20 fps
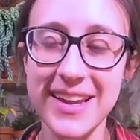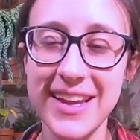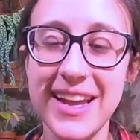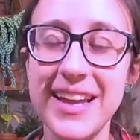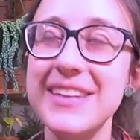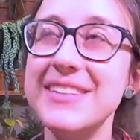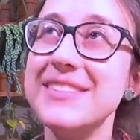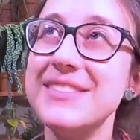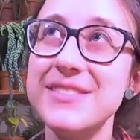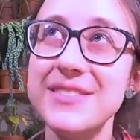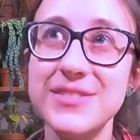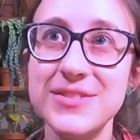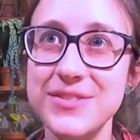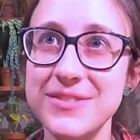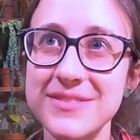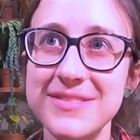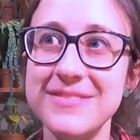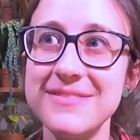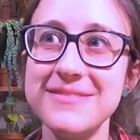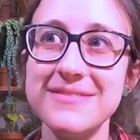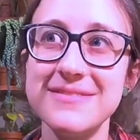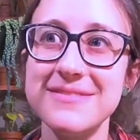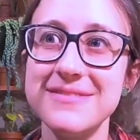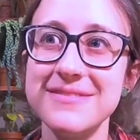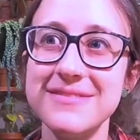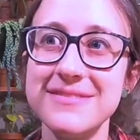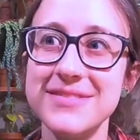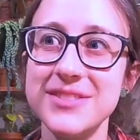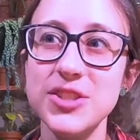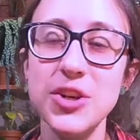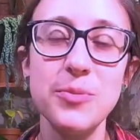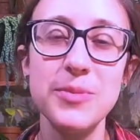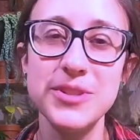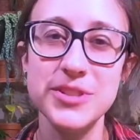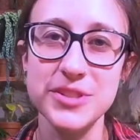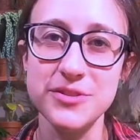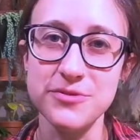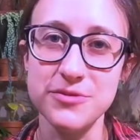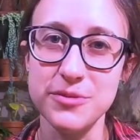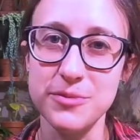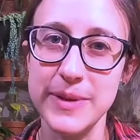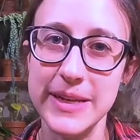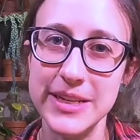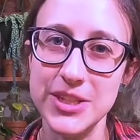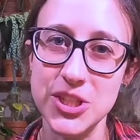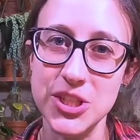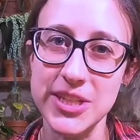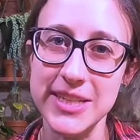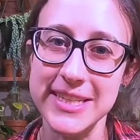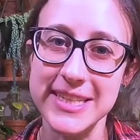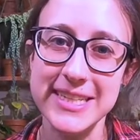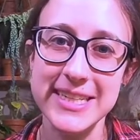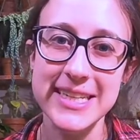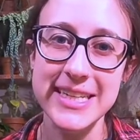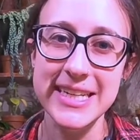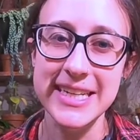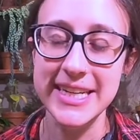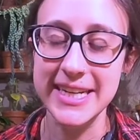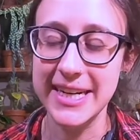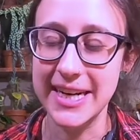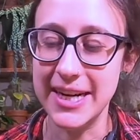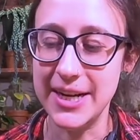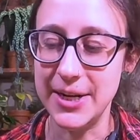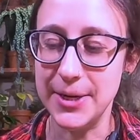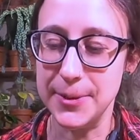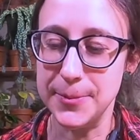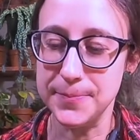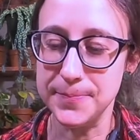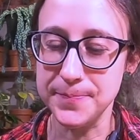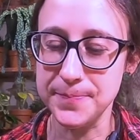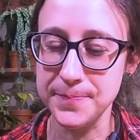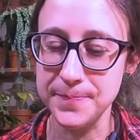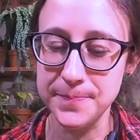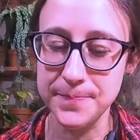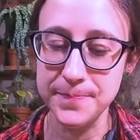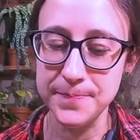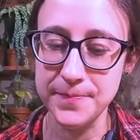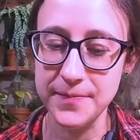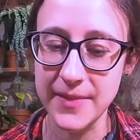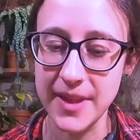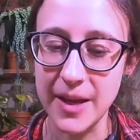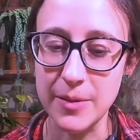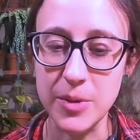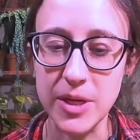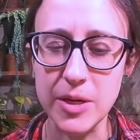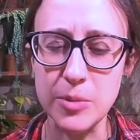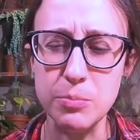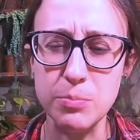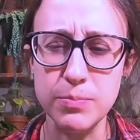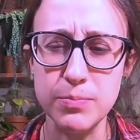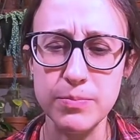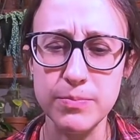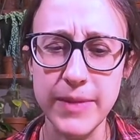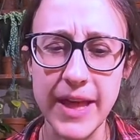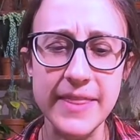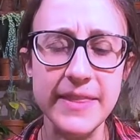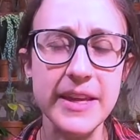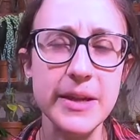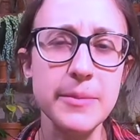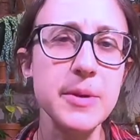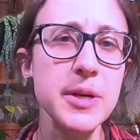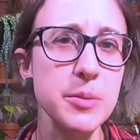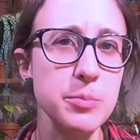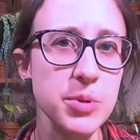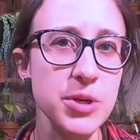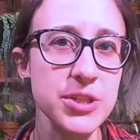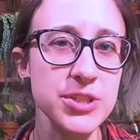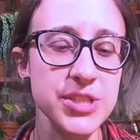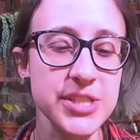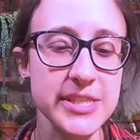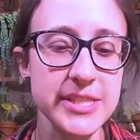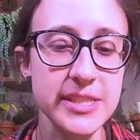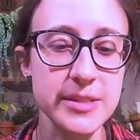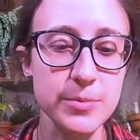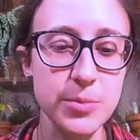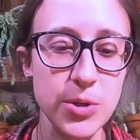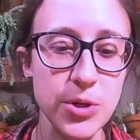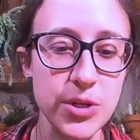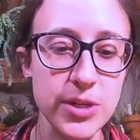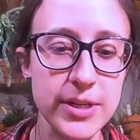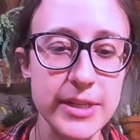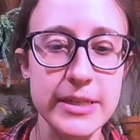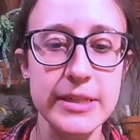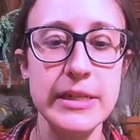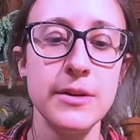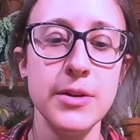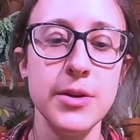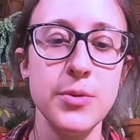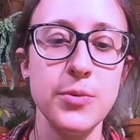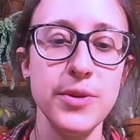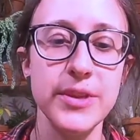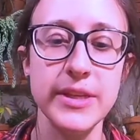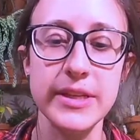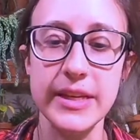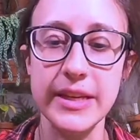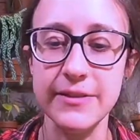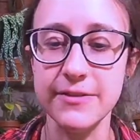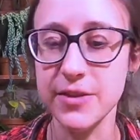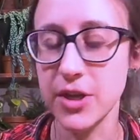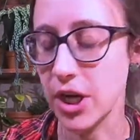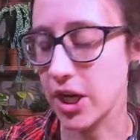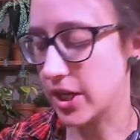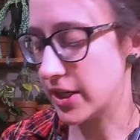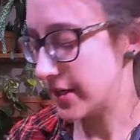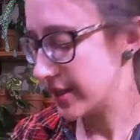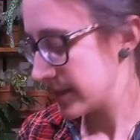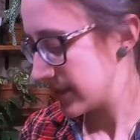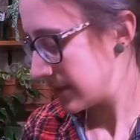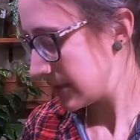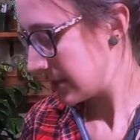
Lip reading: It's so much information. I think I'm gonna purchase the book with a gift card,